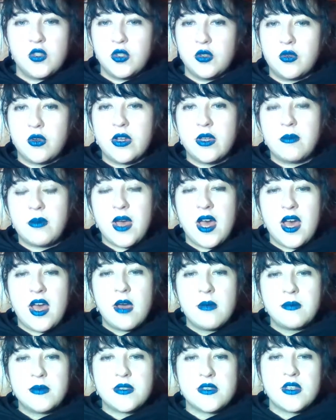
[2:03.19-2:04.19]
jewelry
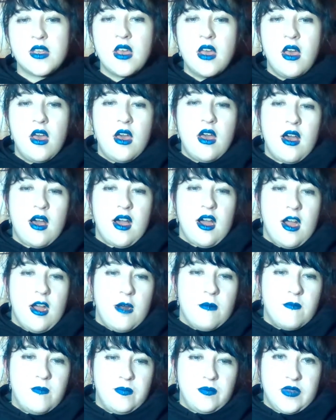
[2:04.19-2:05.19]
perhaps,
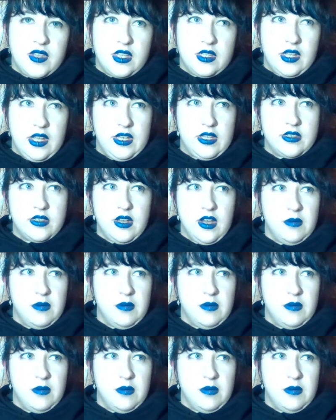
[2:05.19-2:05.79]
like